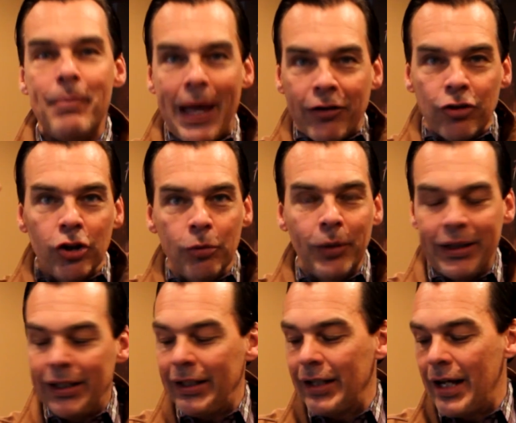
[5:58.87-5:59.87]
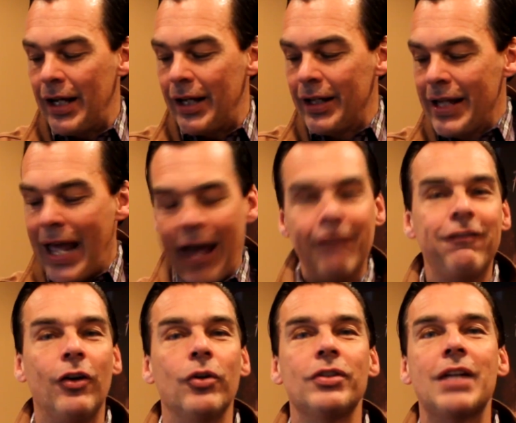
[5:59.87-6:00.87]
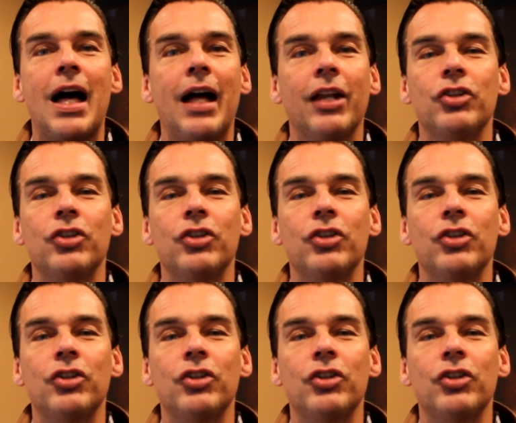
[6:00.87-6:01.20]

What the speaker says: bedroom with the headphones on,